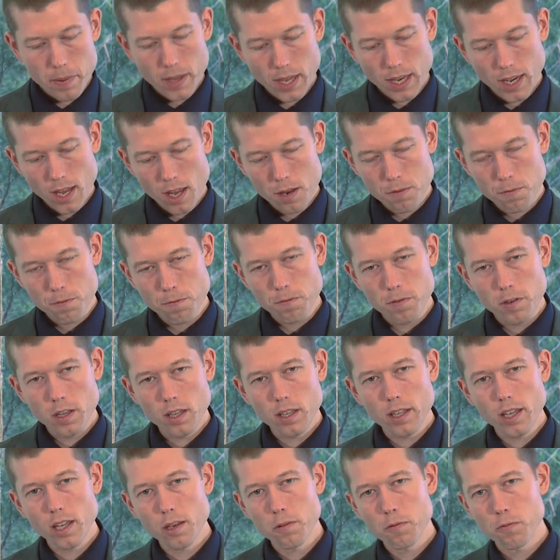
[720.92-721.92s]
in and
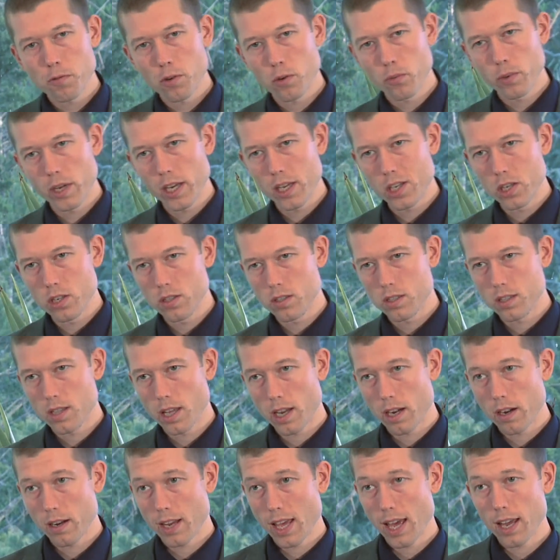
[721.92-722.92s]
fill in for regions
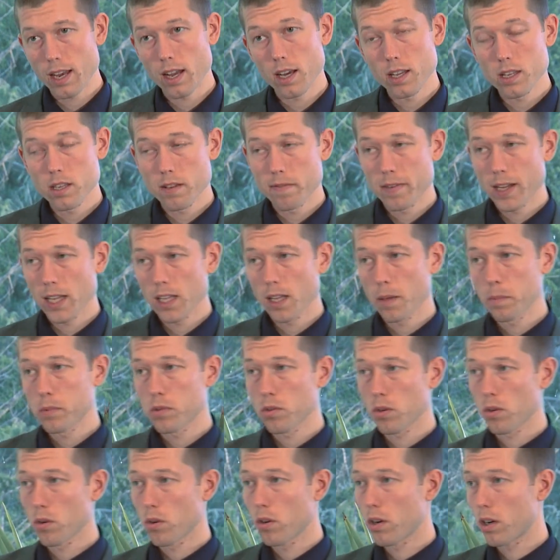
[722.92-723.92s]
that are yet undeveloped
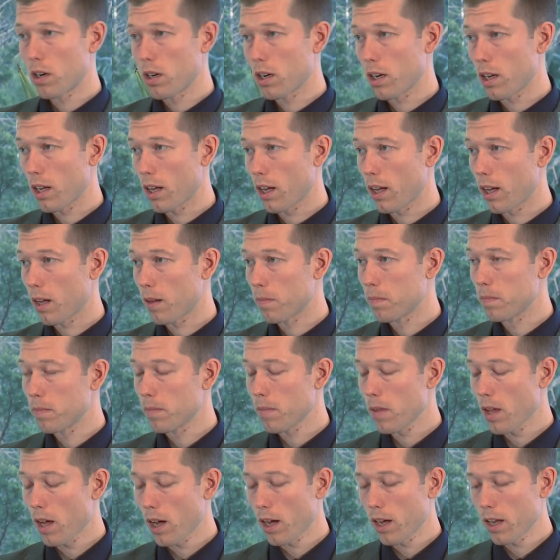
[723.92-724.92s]
or
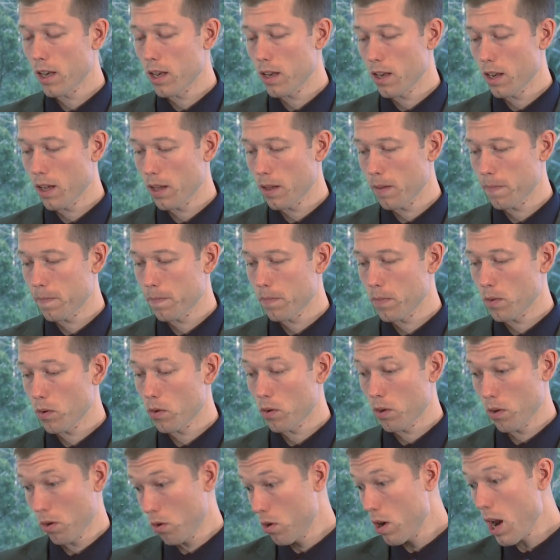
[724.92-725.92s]

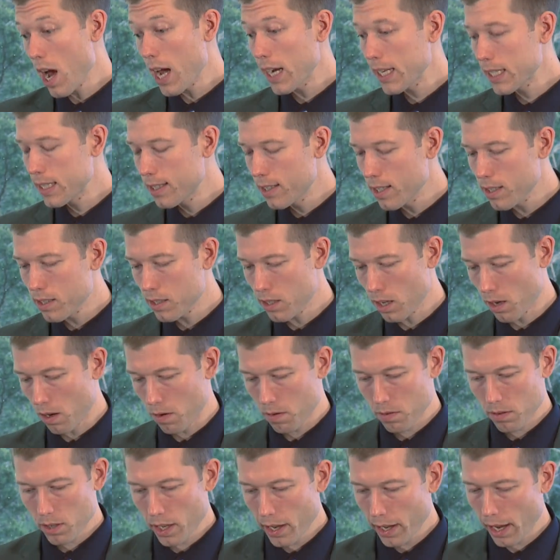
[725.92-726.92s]
non-existent.
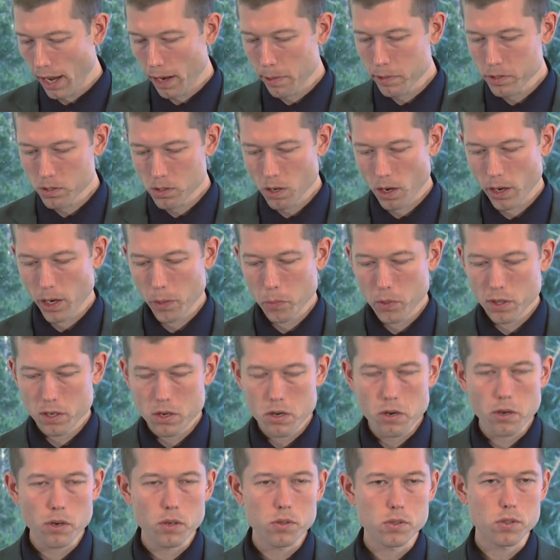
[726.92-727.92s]
Like I was talking with a
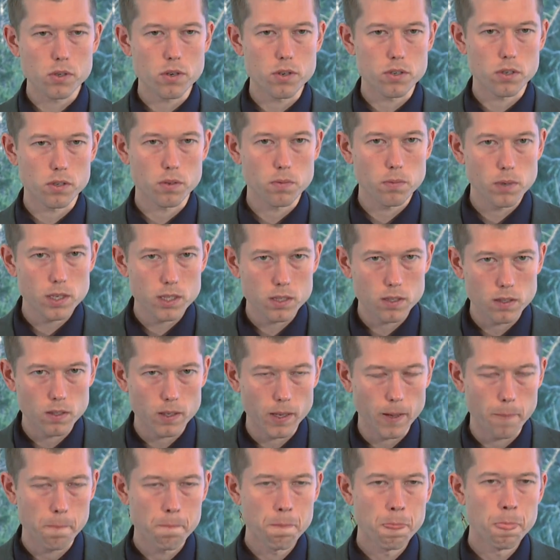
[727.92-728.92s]
neurosurgeon
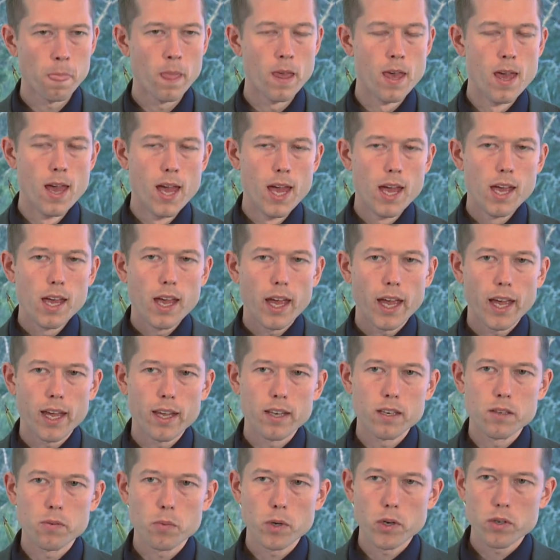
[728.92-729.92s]
recently,
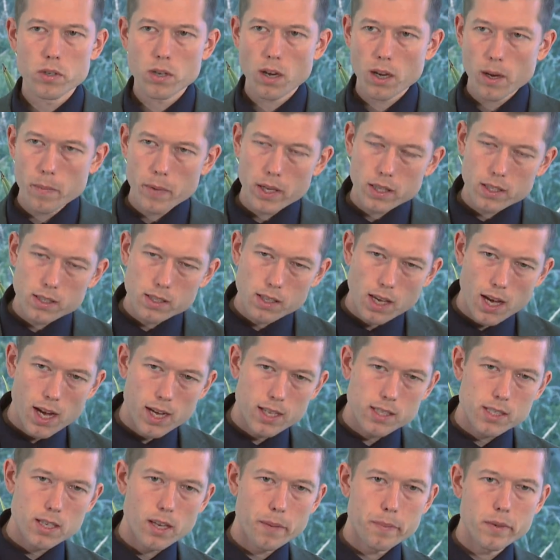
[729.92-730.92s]
and we were talking about this
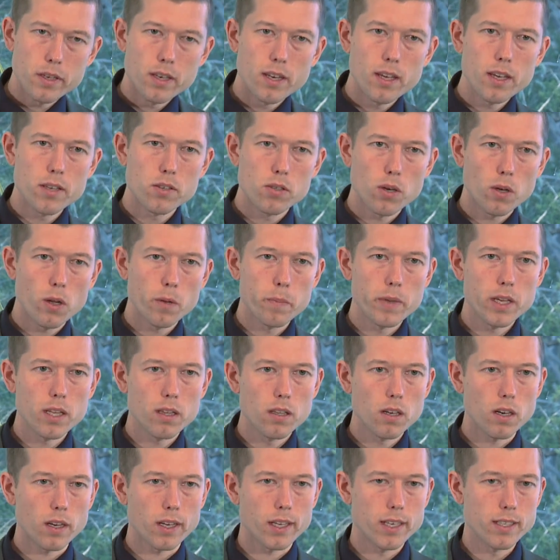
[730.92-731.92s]
concept, and he told me,
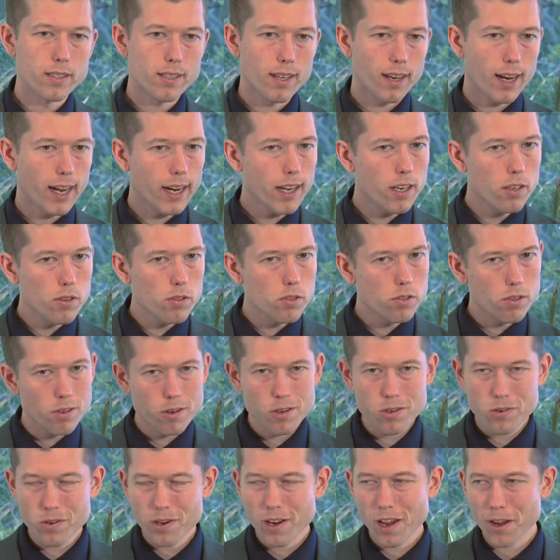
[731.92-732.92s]
look, he said, I could do
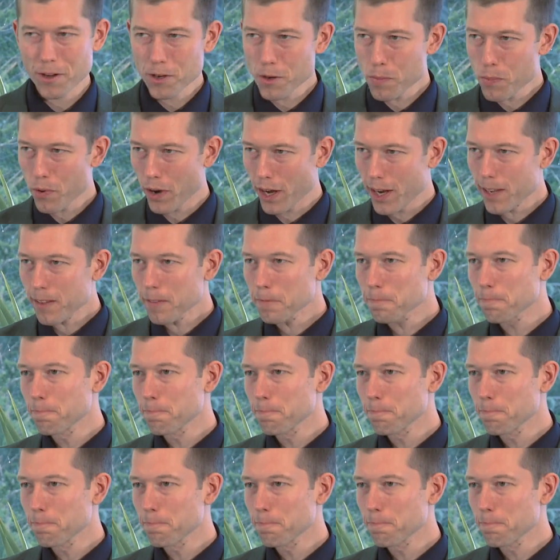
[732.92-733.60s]
surgery on your brain.